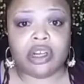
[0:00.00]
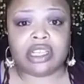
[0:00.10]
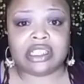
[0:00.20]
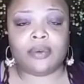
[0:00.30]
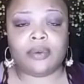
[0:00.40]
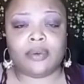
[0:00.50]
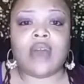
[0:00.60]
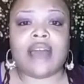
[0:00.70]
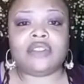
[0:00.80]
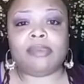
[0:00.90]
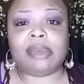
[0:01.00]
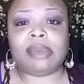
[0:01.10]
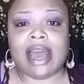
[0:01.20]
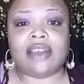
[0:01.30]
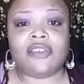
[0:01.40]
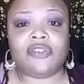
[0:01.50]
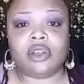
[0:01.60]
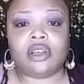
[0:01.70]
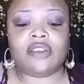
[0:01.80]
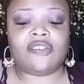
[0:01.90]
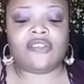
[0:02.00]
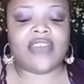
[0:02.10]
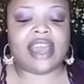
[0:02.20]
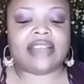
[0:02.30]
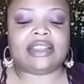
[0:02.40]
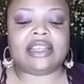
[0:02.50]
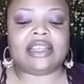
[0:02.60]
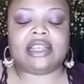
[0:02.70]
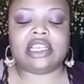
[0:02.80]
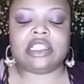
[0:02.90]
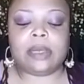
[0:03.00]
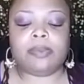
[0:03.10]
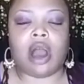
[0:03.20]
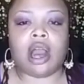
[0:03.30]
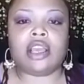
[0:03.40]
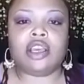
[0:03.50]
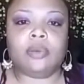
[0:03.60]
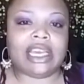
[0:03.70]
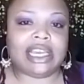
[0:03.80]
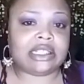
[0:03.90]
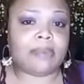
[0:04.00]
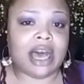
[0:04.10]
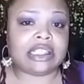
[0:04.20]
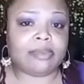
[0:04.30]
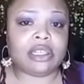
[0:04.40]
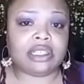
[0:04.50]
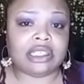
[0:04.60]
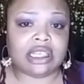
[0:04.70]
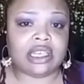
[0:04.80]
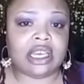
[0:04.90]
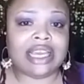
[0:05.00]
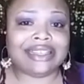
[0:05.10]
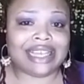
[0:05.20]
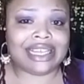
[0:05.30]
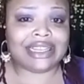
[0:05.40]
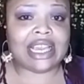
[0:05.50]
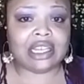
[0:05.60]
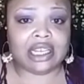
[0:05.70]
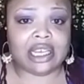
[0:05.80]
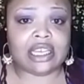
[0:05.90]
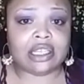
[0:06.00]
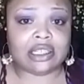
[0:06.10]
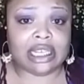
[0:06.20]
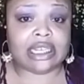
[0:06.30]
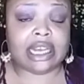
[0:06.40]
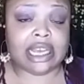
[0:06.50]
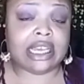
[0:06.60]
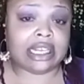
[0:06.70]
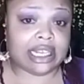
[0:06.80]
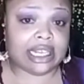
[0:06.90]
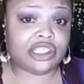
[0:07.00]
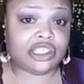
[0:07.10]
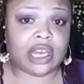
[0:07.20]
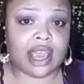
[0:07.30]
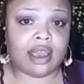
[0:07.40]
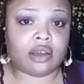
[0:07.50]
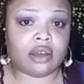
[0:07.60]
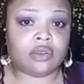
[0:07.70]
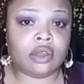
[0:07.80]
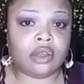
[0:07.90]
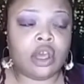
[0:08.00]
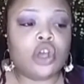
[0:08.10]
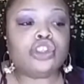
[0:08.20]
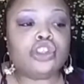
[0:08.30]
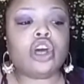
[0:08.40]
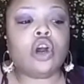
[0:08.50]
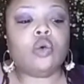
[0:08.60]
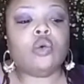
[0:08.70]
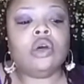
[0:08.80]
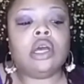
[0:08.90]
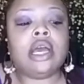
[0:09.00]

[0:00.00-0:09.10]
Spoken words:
Also have to be mindful of the fact that these people are human and it's a possibility that they can let you down. So